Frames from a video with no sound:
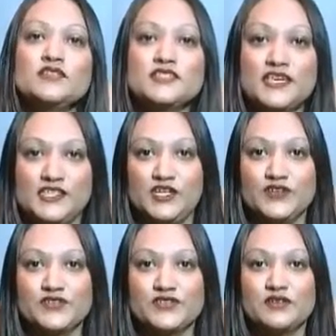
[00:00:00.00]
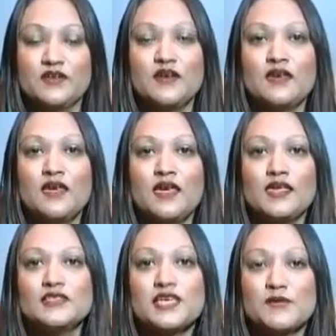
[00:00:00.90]
to 10 years,
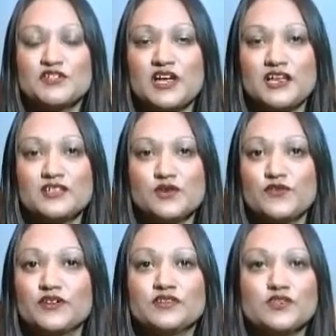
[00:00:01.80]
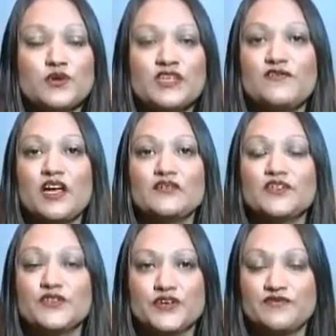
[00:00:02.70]
and it's amortized over 25 to
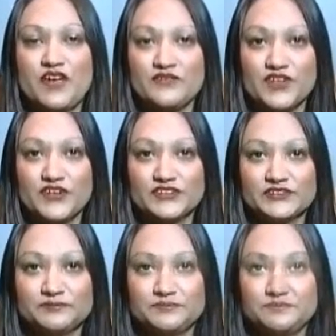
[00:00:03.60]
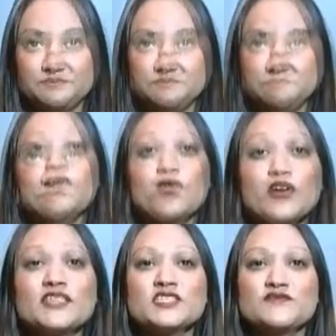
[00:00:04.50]
35 years. If your
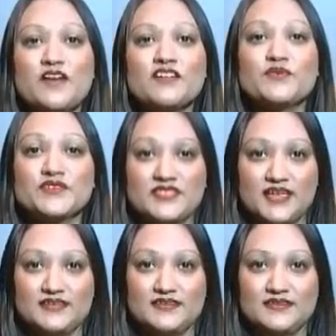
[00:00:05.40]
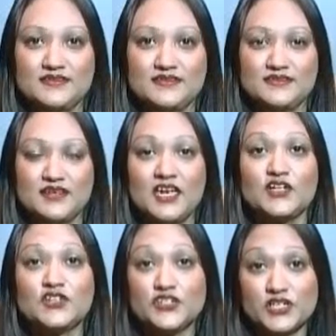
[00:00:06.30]
mortgage is 5% and
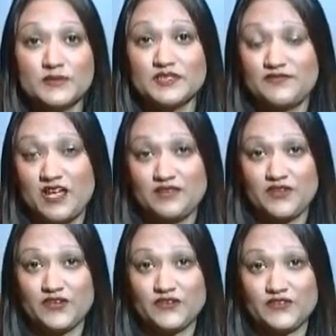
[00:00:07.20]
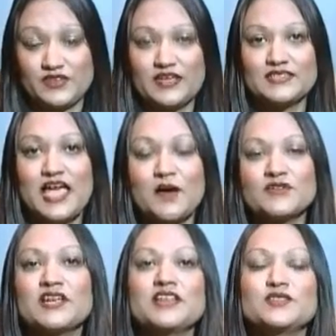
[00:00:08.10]
your term is 5 years and it's
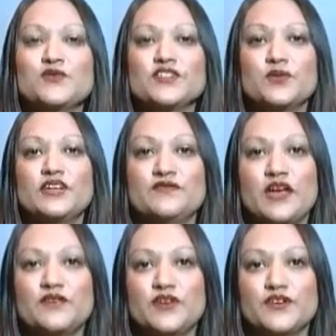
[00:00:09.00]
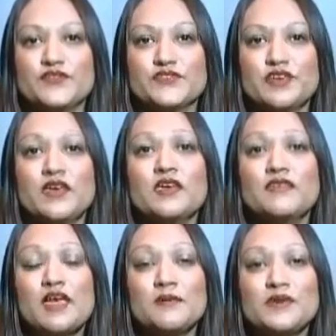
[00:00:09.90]
amortized over 25 years,
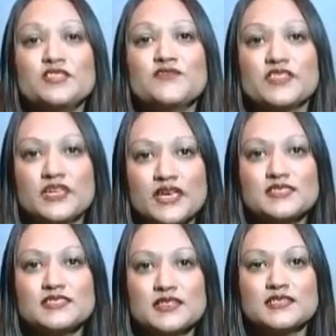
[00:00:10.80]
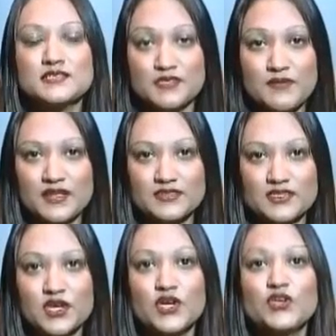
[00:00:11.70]
that means for the next 60 months,
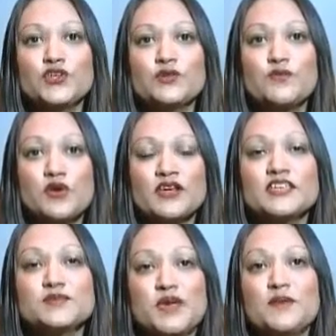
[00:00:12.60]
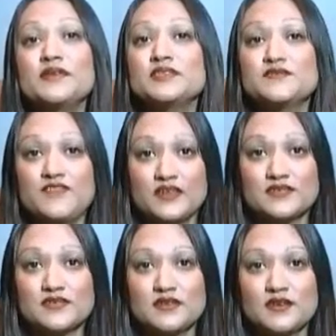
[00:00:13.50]
your mortgage payment is
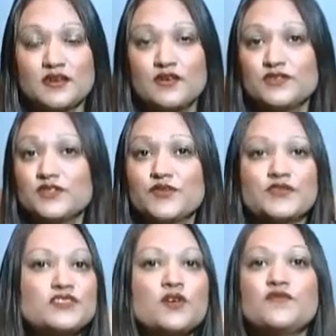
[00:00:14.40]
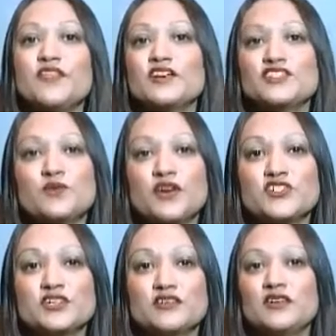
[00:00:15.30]
fixed. So there is no
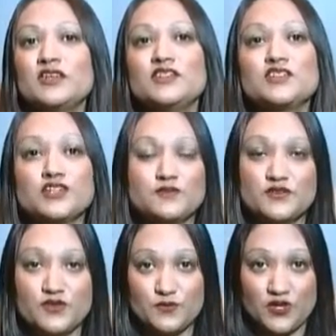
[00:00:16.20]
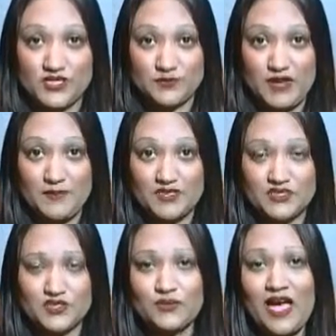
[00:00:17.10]
fluctuation in terms of your mortgage payment.
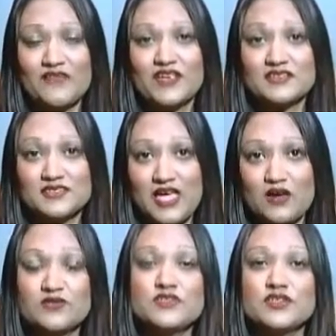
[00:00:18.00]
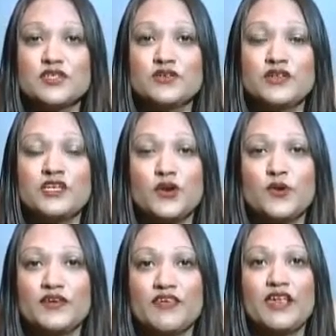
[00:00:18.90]
So you have that sound security
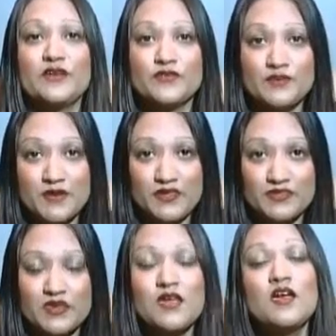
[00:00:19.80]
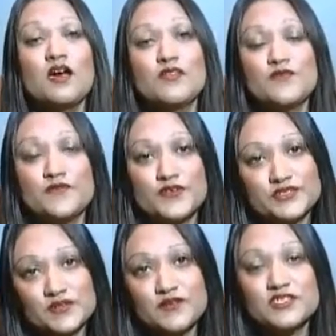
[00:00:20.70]
knowing that every month, on the
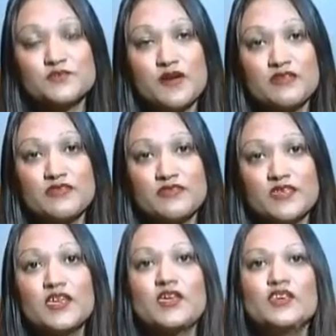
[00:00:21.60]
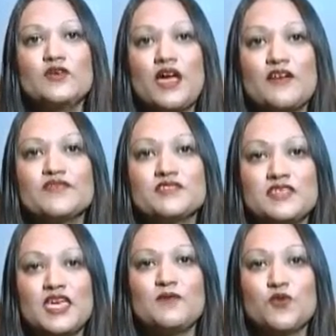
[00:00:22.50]
first of each month, you have the
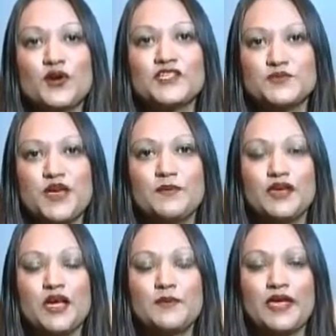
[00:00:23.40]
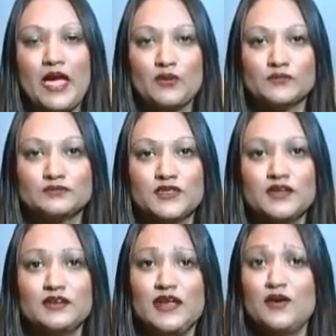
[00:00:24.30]
same mortgage payment coming out.
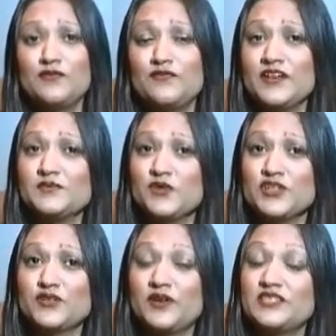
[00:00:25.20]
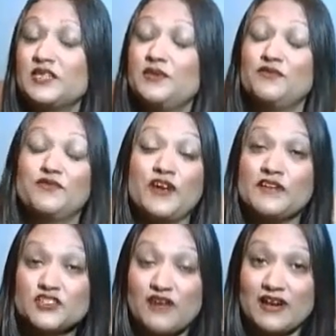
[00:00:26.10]
Now, fixed mortgage rates can be
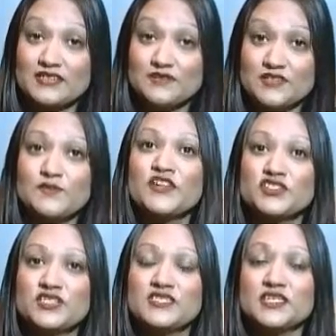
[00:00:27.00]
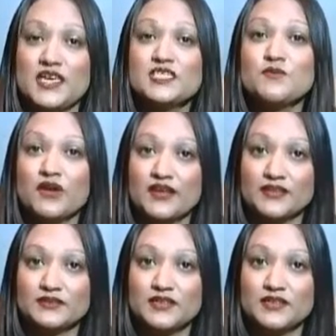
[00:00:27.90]
very attractive, especially in today's market,